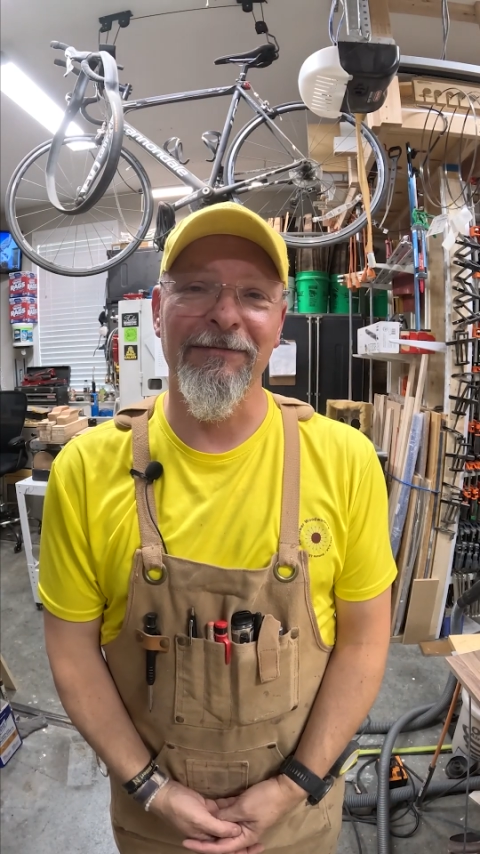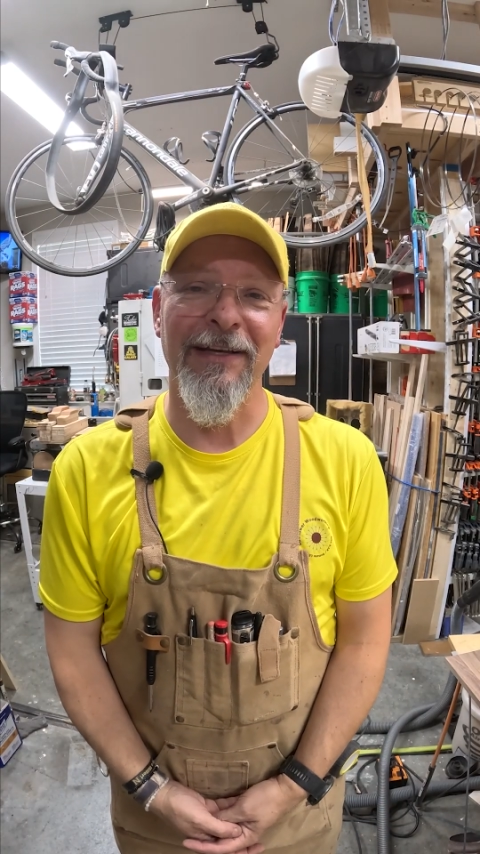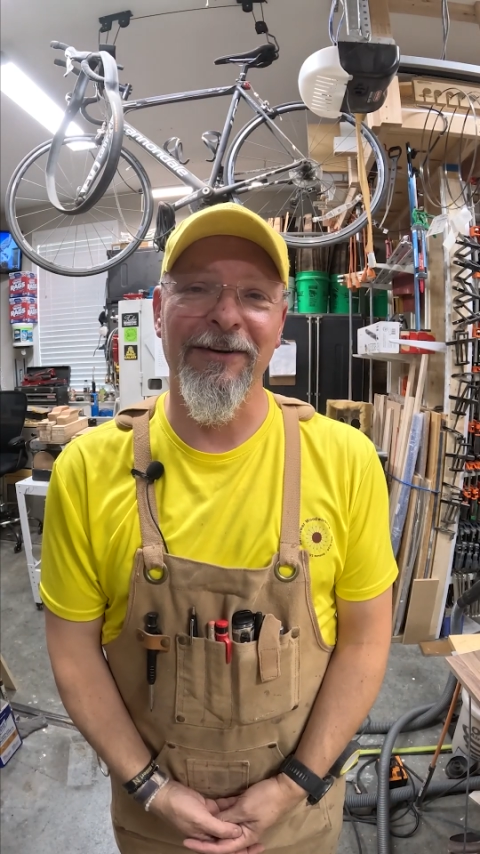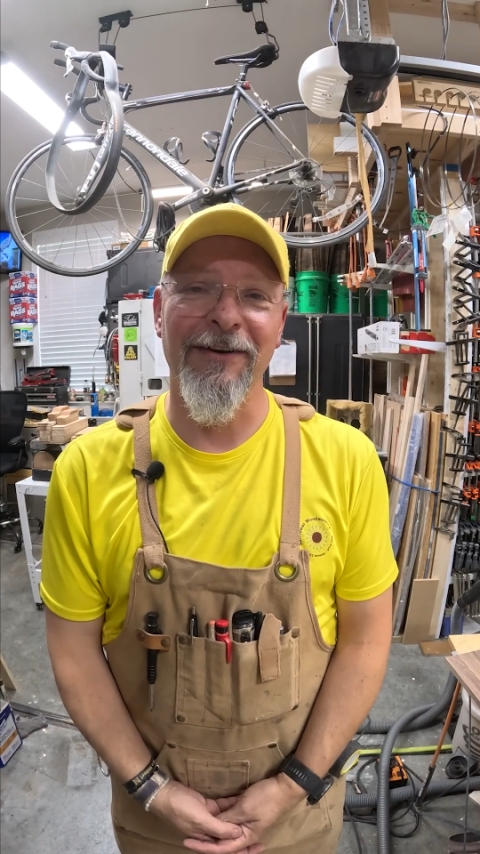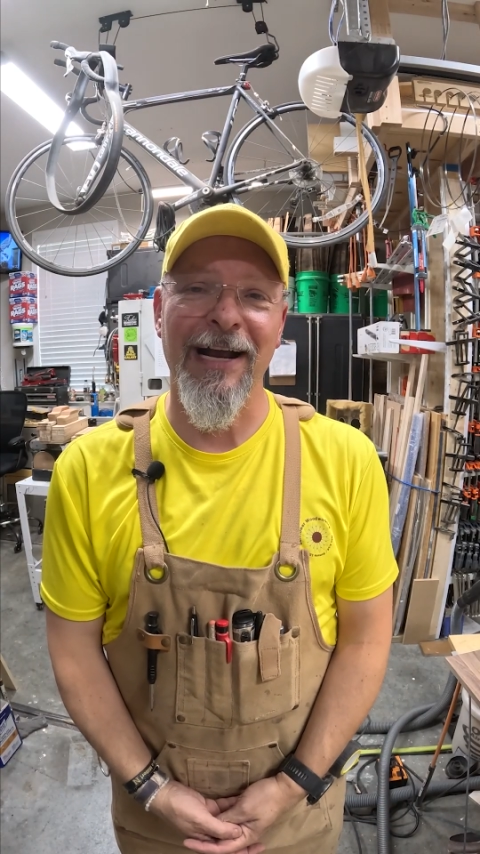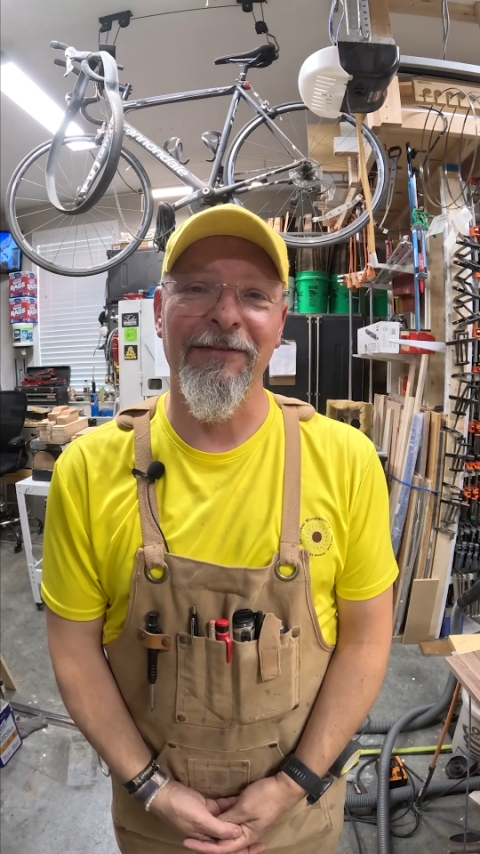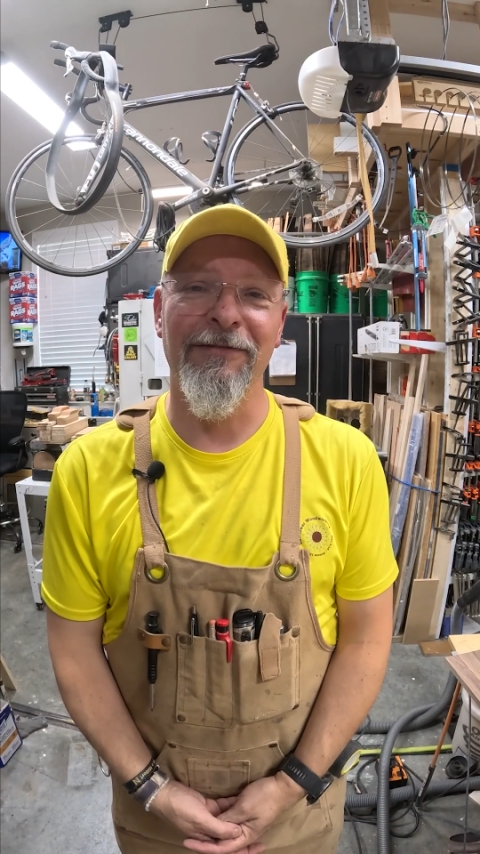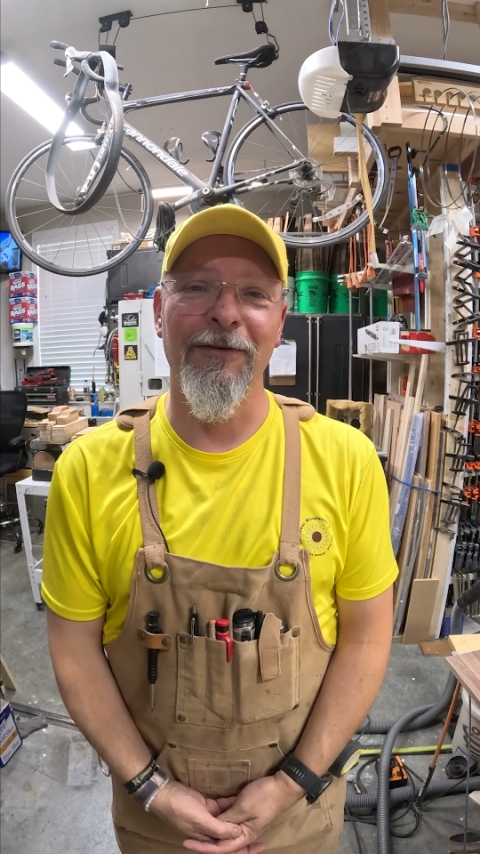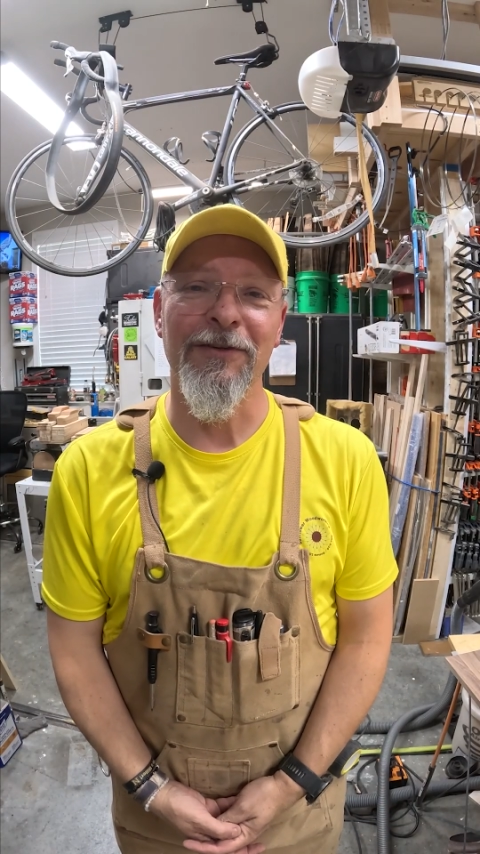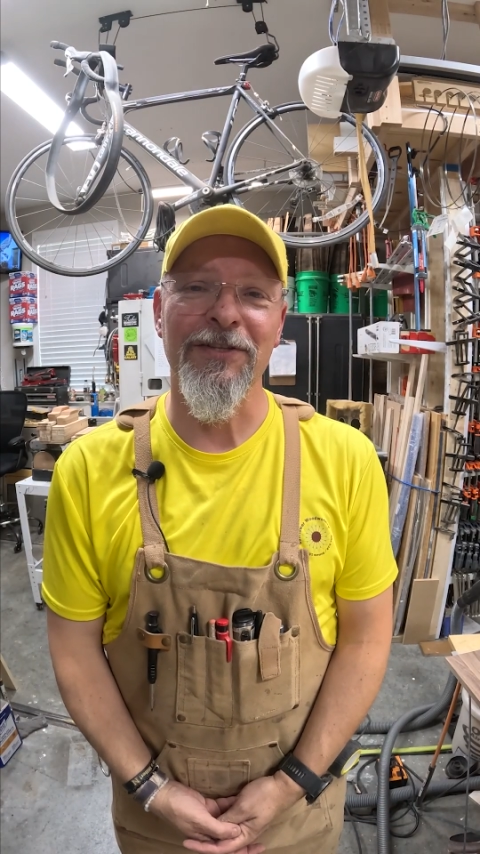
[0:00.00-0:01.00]
love to interact with
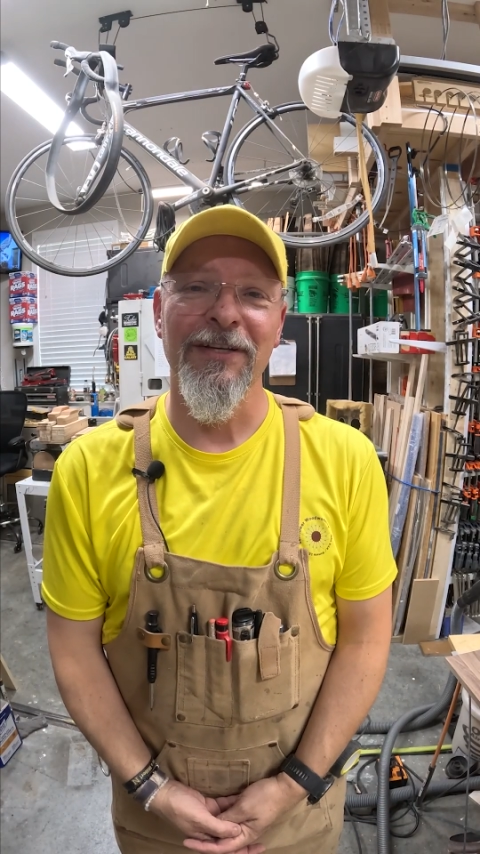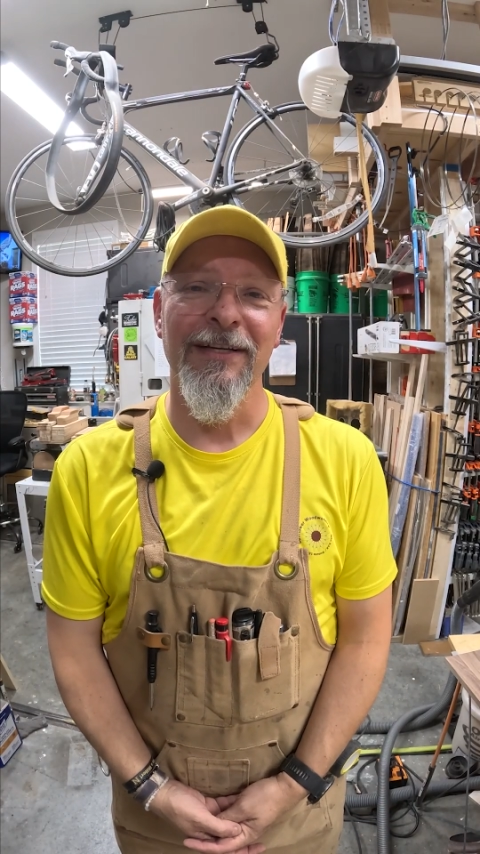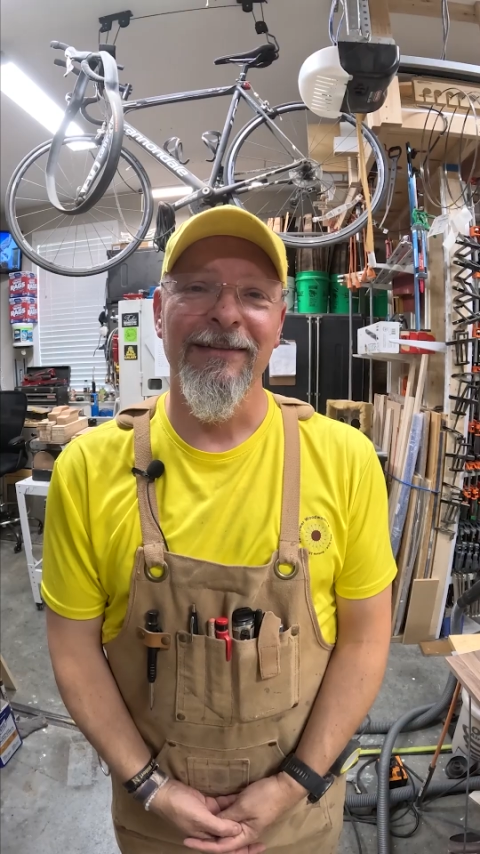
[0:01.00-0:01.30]
folks.